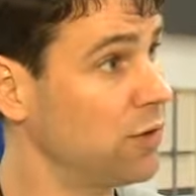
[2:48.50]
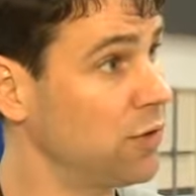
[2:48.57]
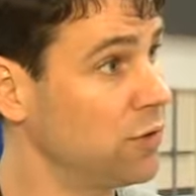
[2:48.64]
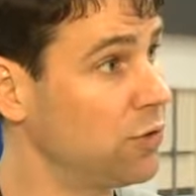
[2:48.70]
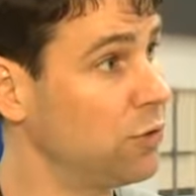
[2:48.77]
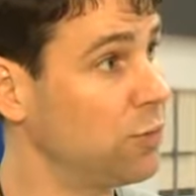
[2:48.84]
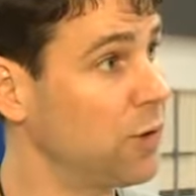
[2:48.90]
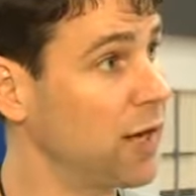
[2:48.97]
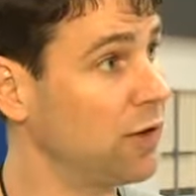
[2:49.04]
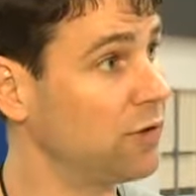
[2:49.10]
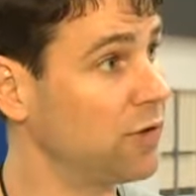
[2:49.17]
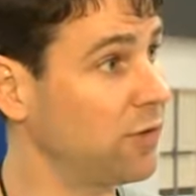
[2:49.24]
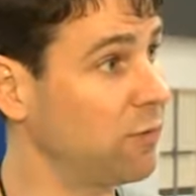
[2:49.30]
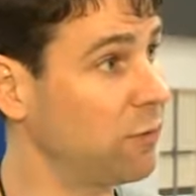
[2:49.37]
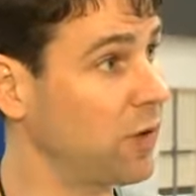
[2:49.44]
two players
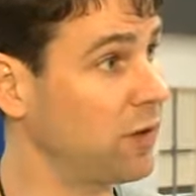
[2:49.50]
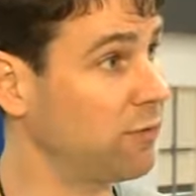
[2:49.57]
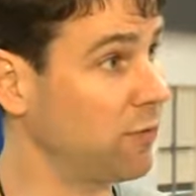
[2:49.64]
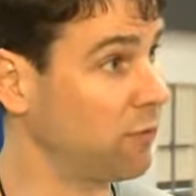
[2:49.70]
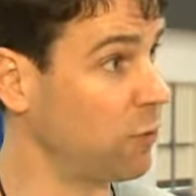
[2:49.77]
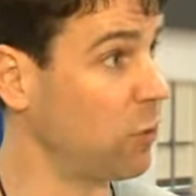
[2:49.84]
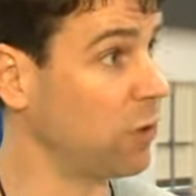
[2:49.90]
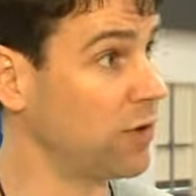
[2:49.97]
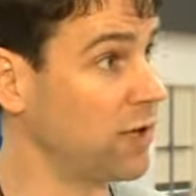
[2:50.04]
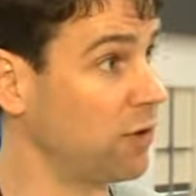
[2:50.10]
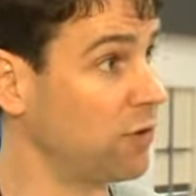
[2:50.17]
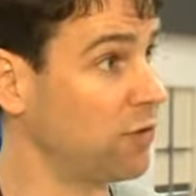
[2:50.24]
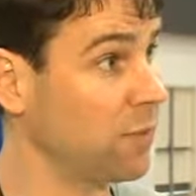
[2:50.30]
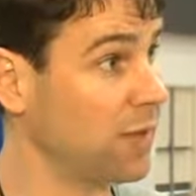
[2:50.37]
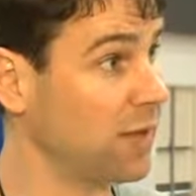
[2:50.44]
that have played for 4
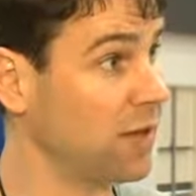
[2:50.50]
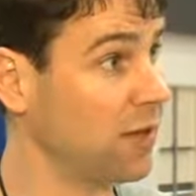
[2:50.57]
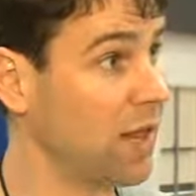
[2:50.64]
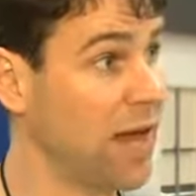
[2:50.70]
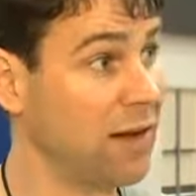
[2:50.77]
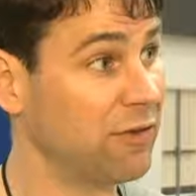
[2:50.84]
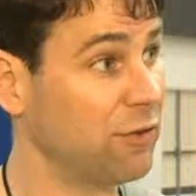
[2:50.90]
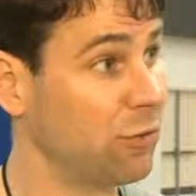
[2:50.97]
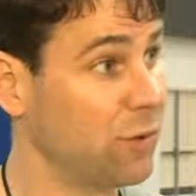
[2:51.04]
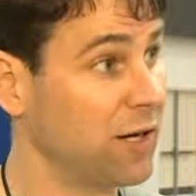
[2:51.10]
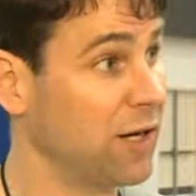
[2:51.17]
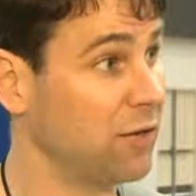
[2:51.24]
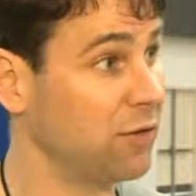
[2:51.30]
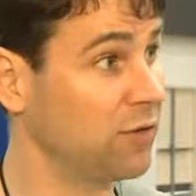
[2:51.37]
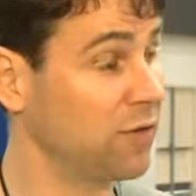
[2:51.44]
years, I mean, the last 3
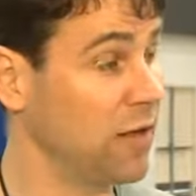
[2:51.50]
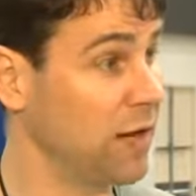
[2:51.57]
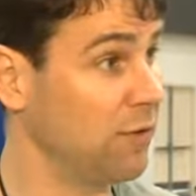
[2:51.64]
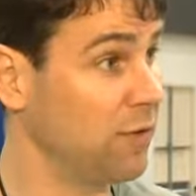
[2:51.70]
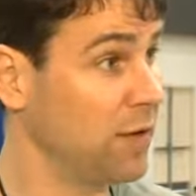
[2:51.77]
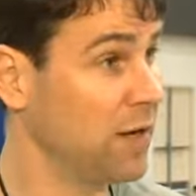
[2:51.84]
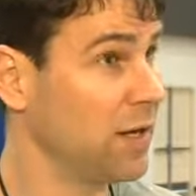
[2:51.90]
years, they've